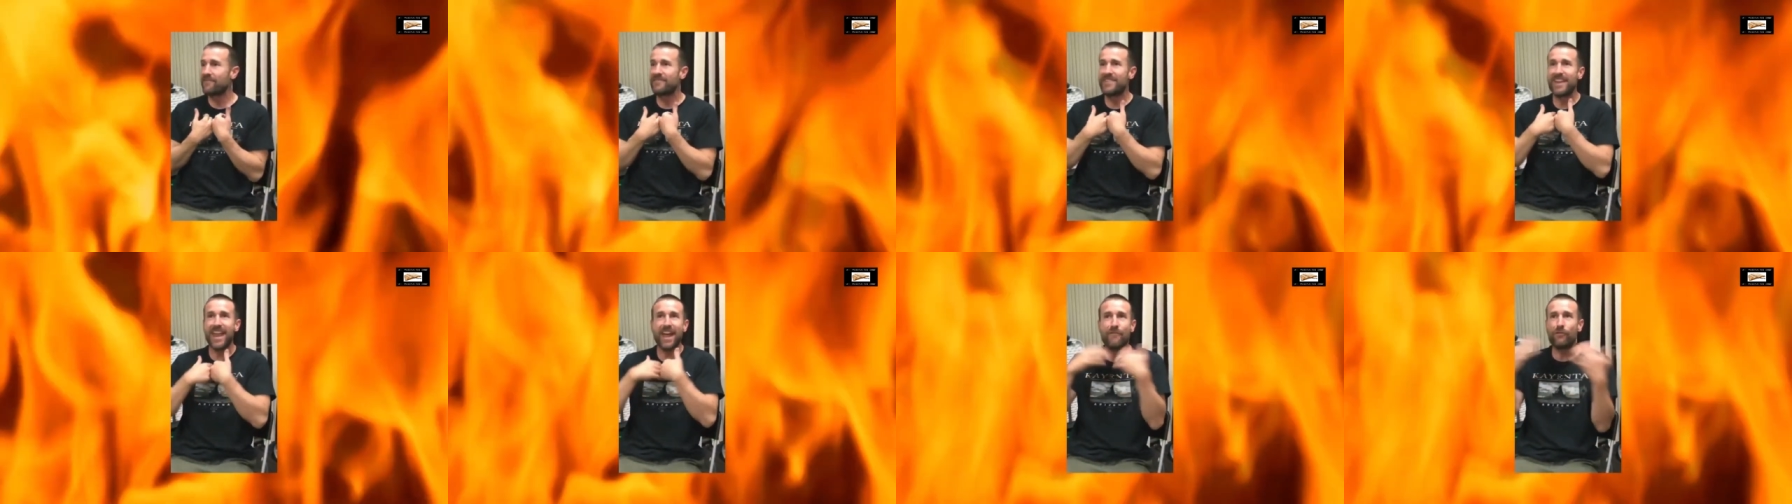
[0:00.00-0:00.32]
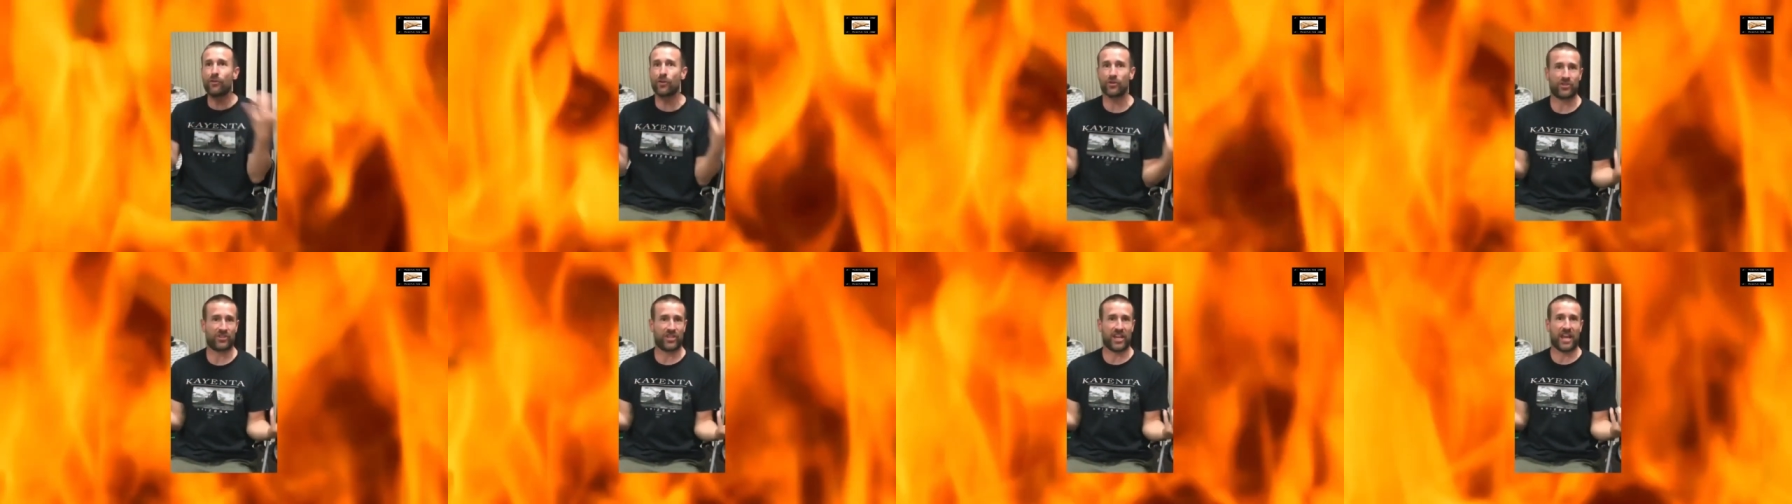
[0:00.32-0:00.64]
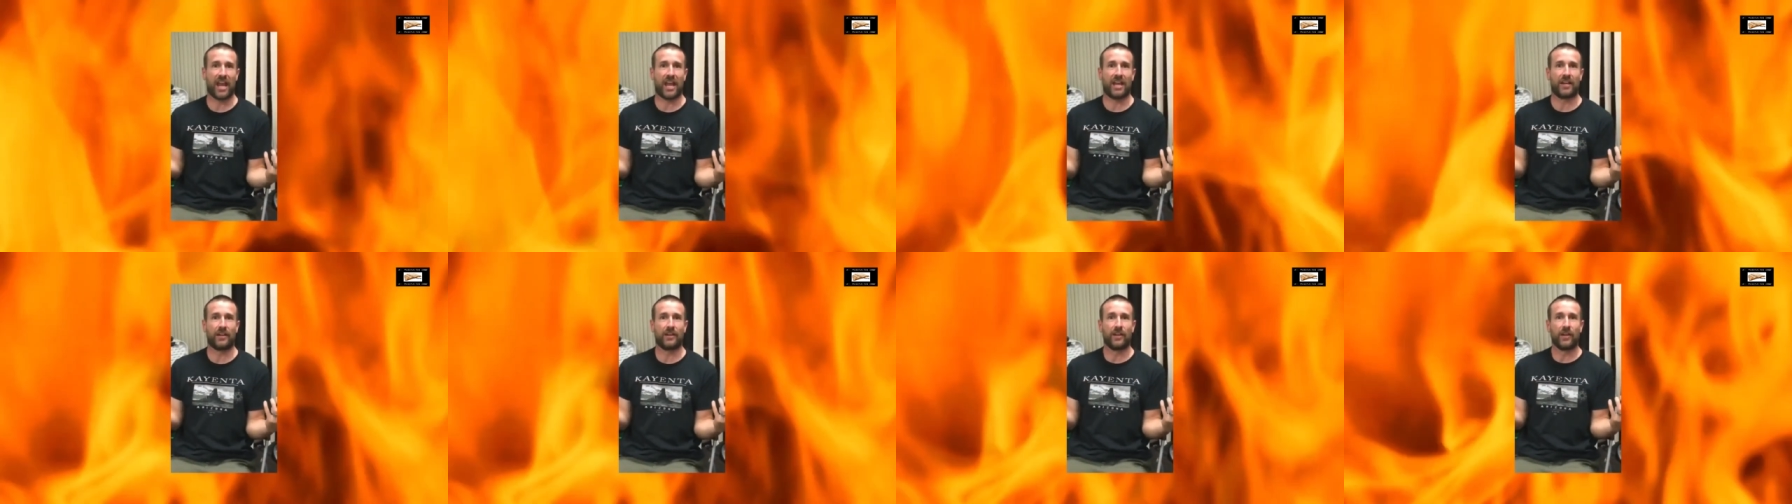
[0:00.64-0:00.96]
I've never
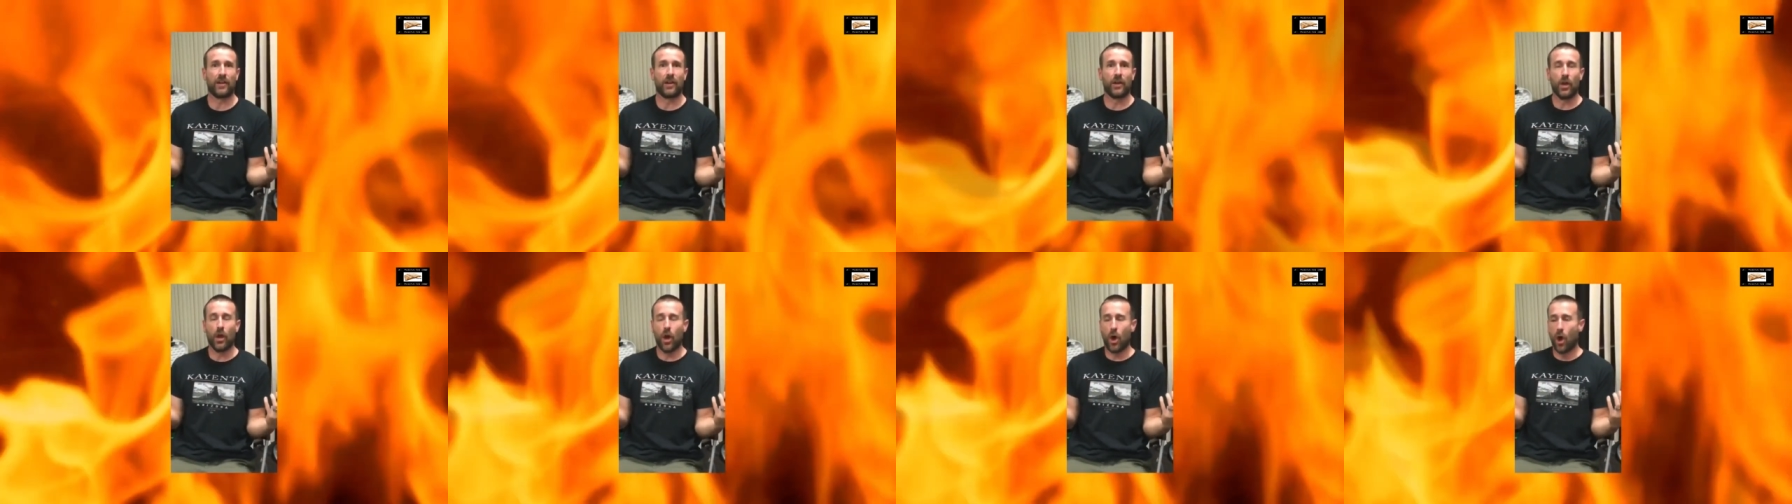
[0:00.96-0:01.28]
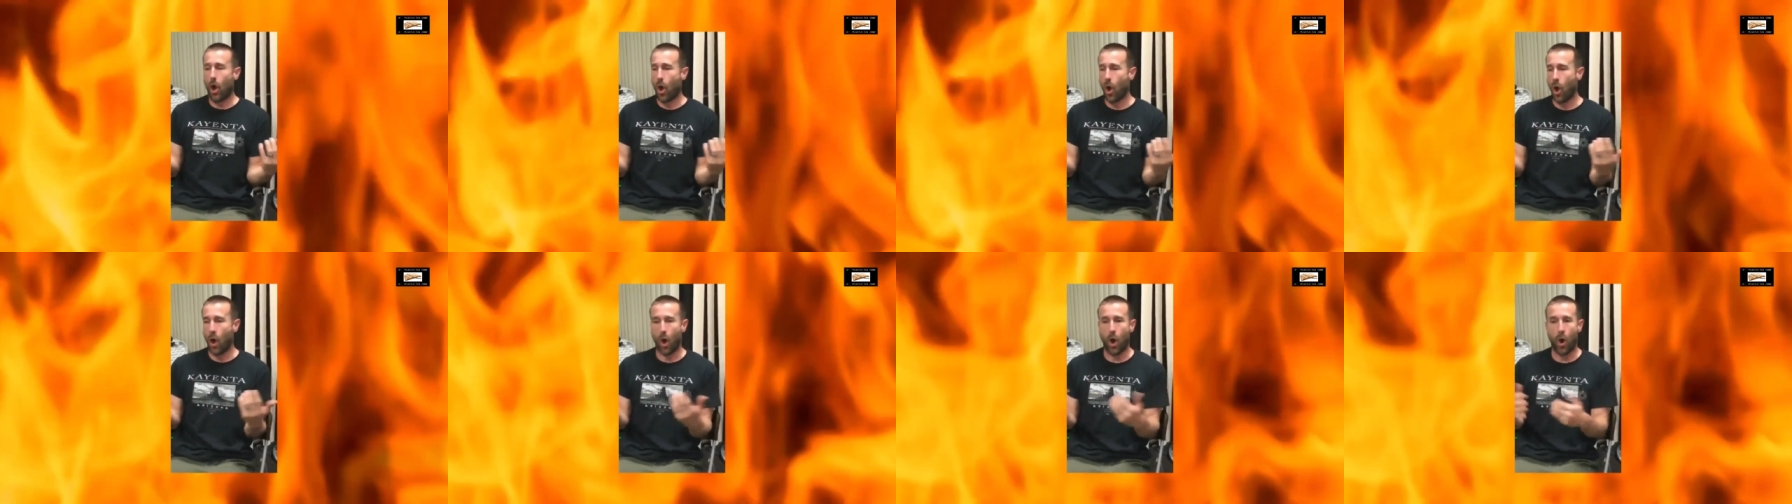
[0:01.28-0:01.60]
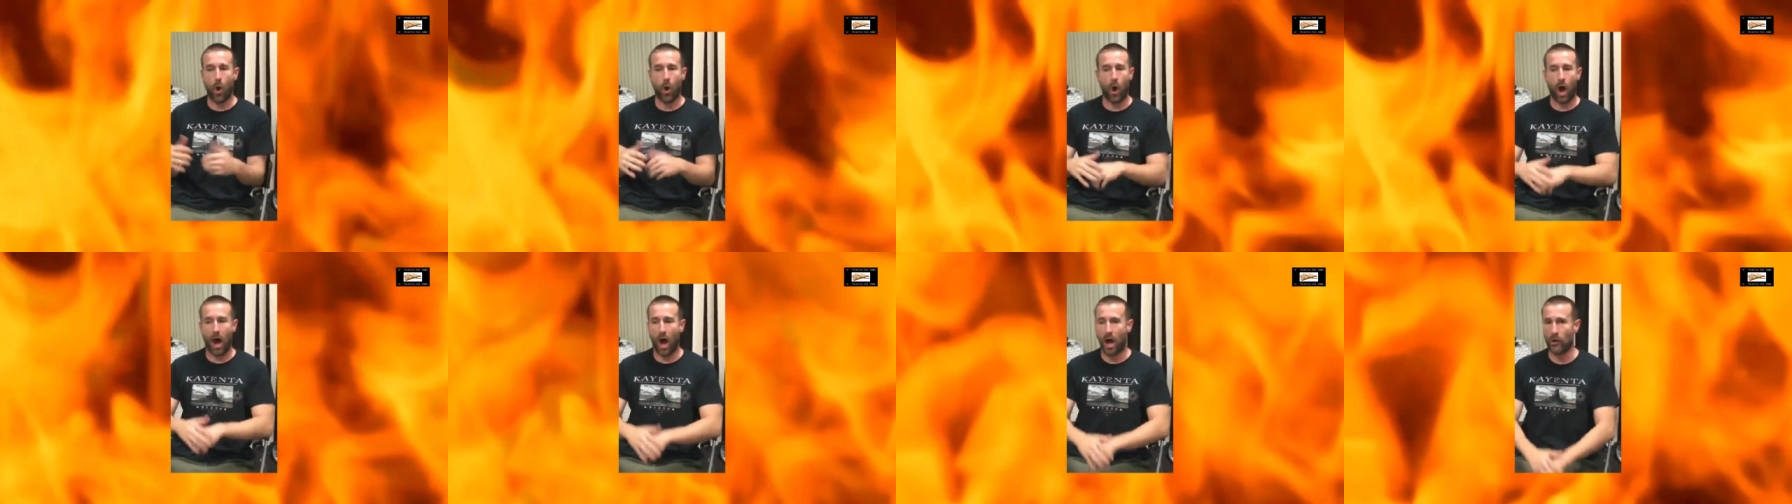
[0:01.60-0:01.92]
said,
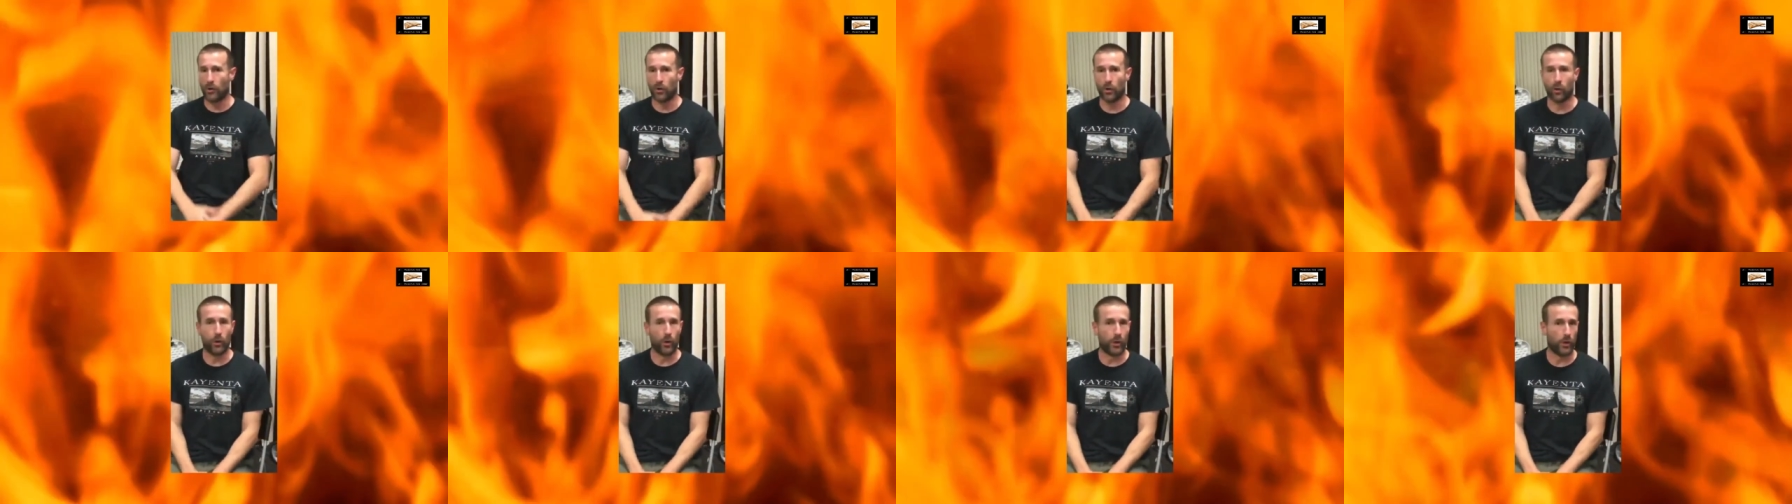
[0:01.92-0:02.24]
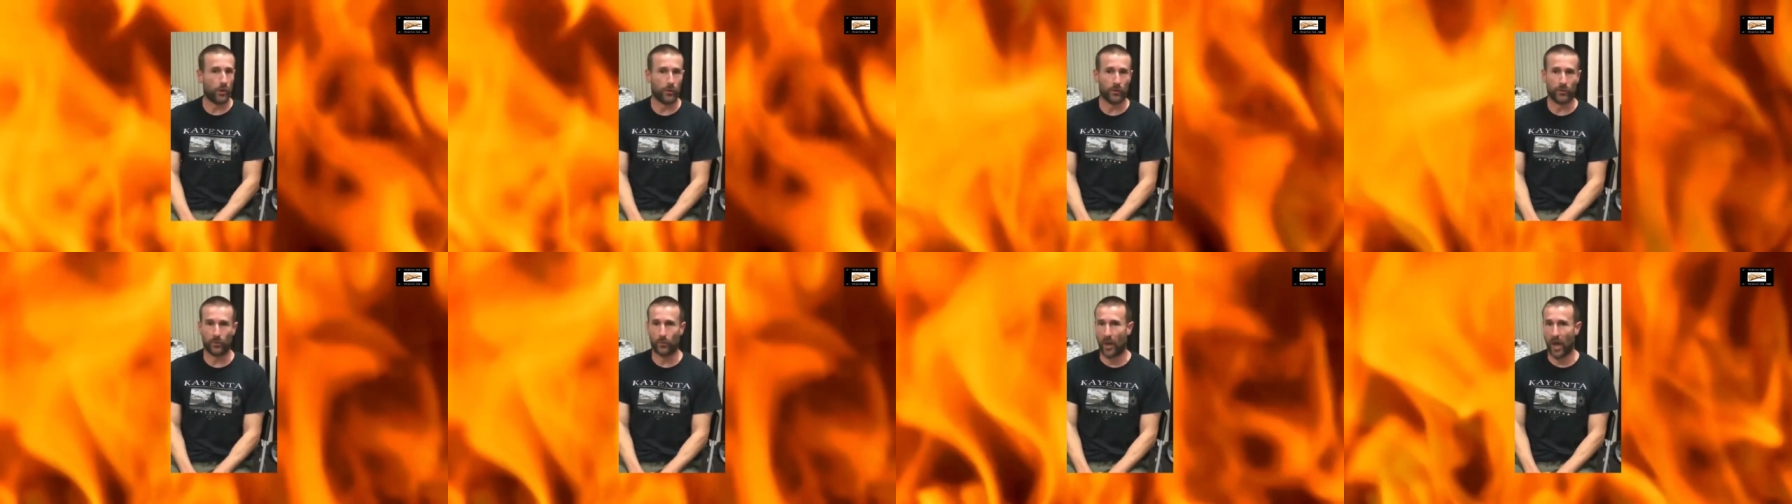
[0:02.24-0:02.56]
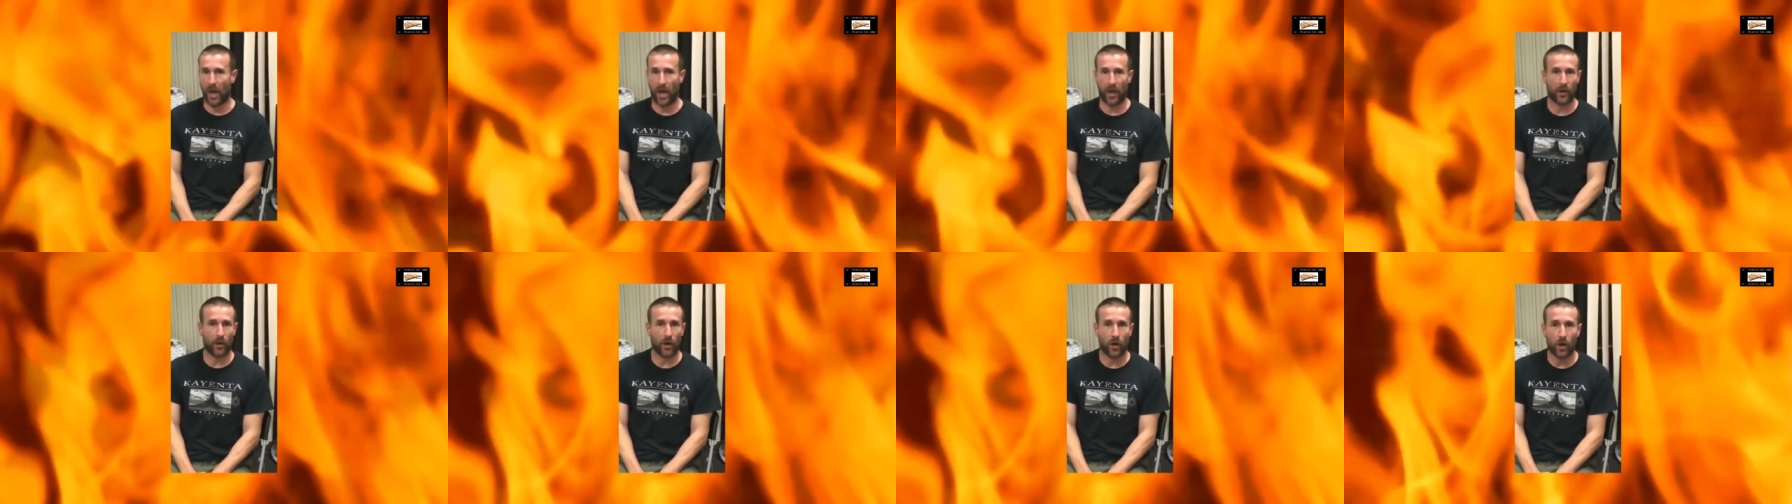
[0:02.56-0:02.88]
oh, I knew he was
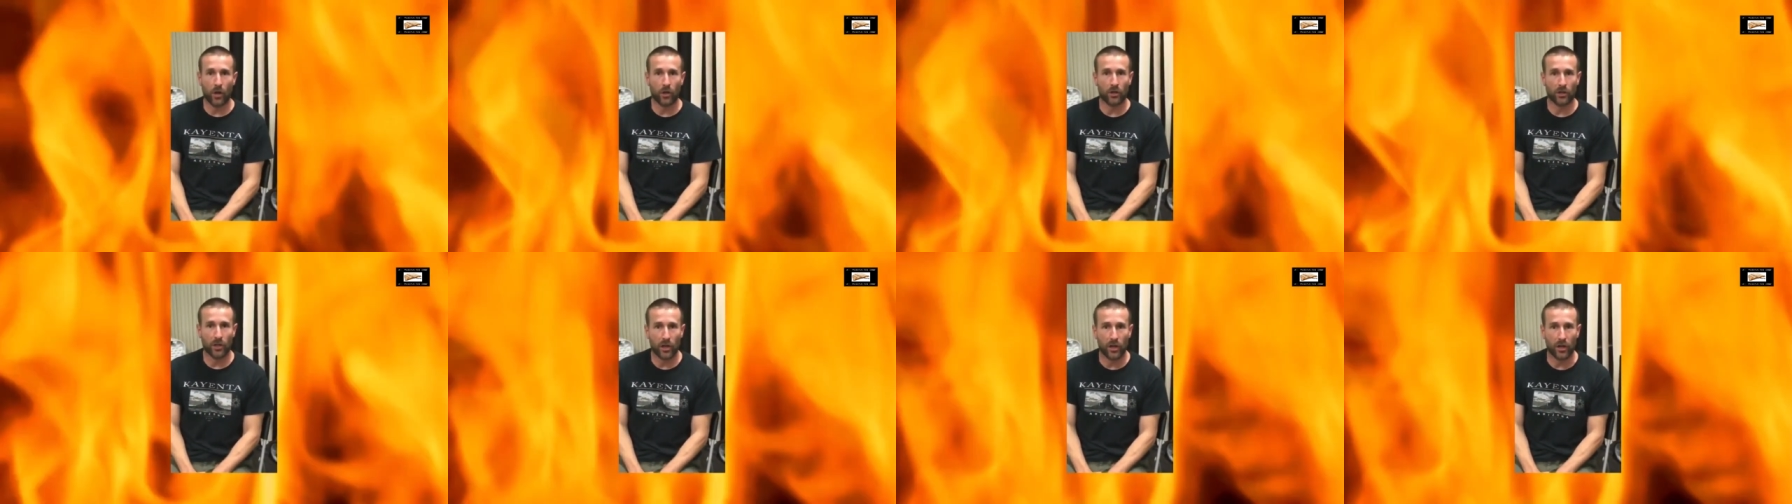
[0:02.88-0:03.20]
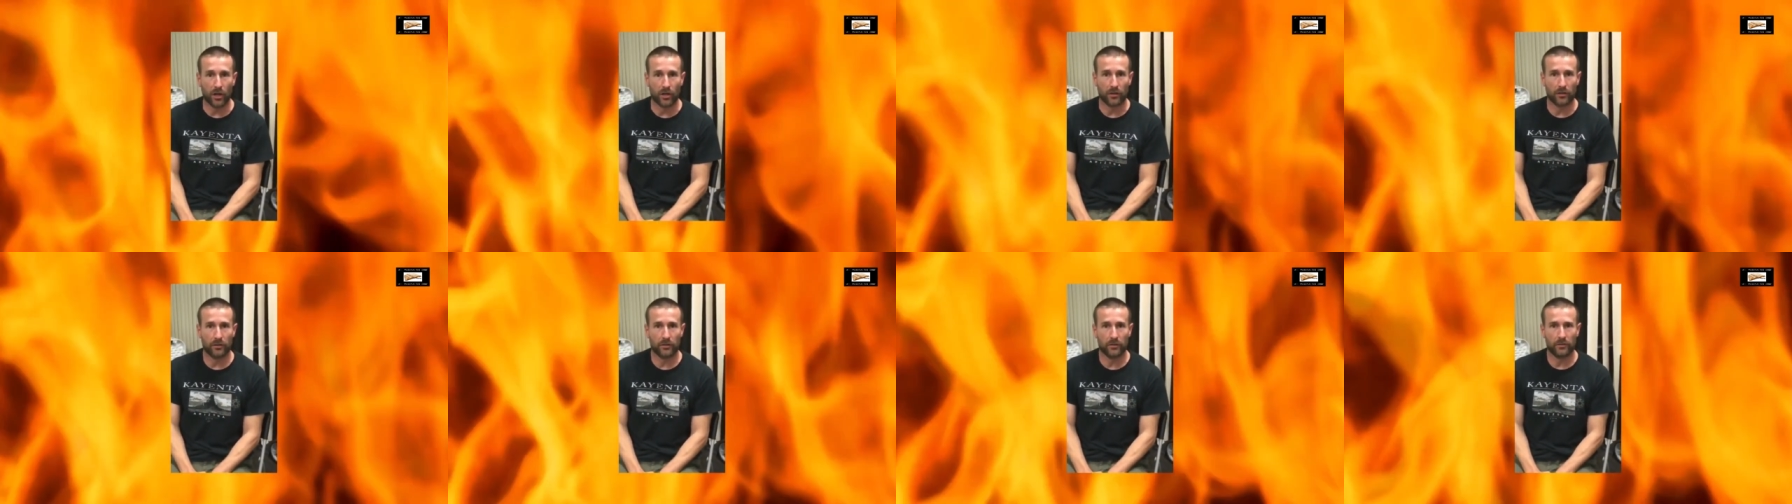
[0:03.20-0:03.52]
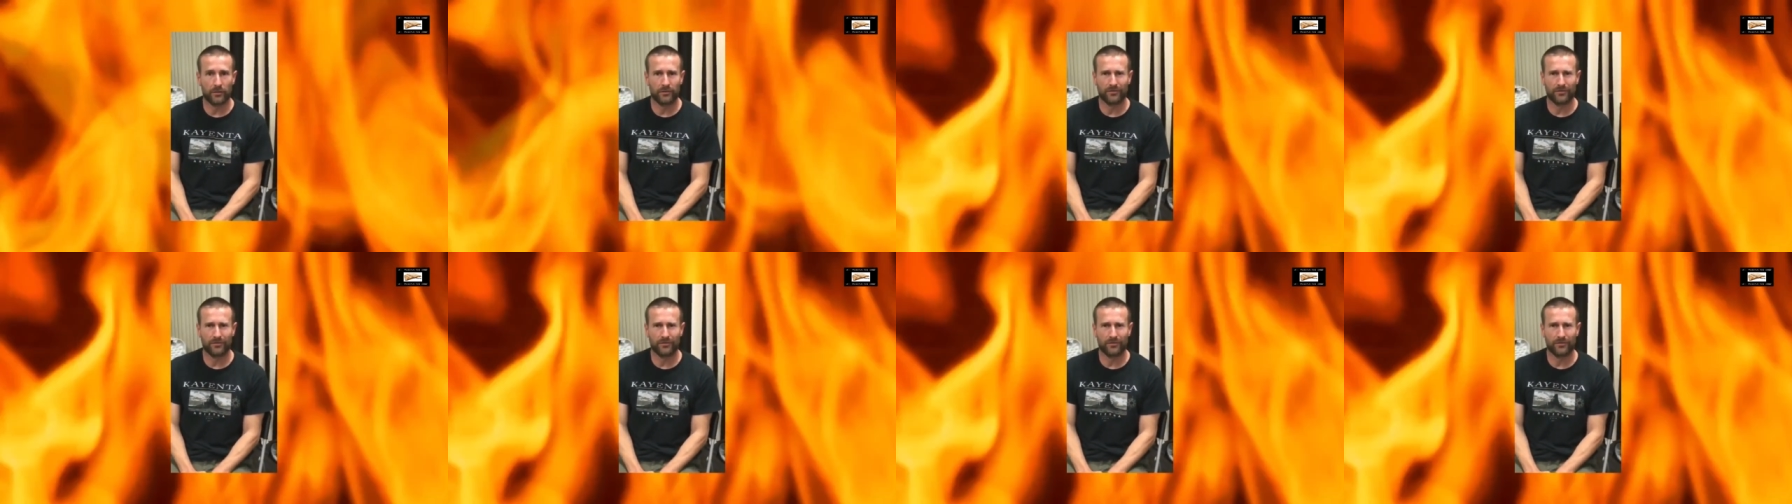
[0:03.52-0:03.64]
bad all along.